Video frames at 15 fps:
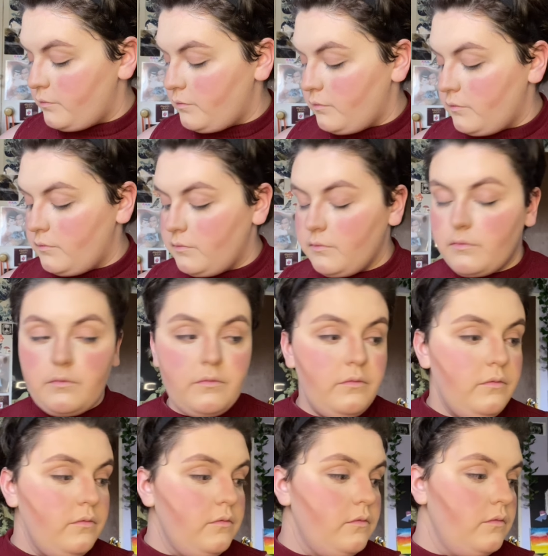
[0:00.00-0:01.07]

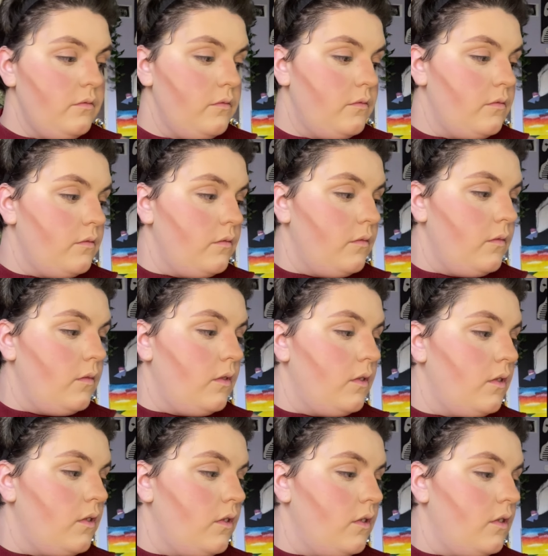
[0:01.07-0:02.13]

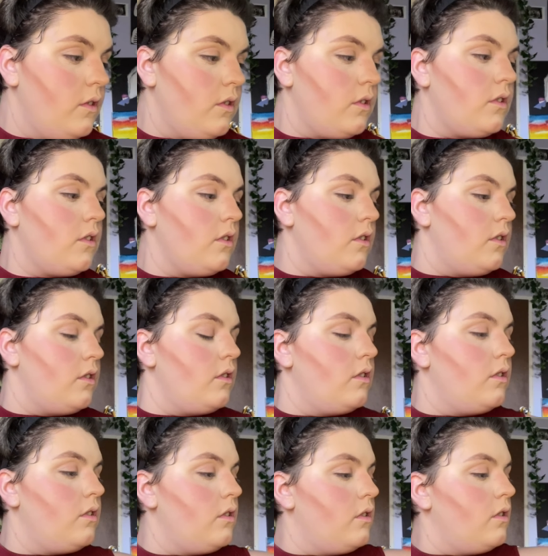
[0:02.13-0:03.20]

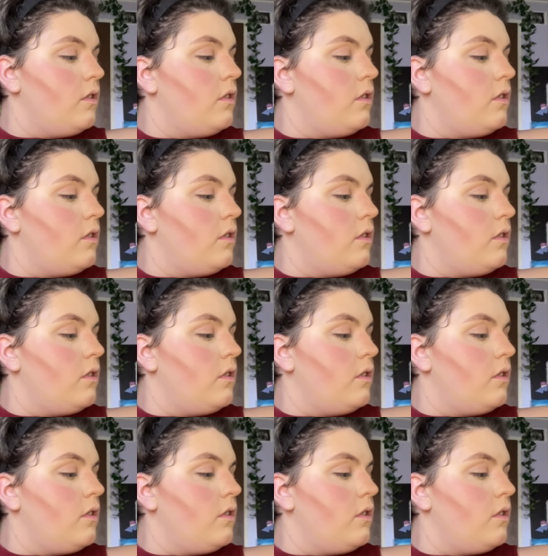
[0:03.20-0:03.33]
(no one is talking)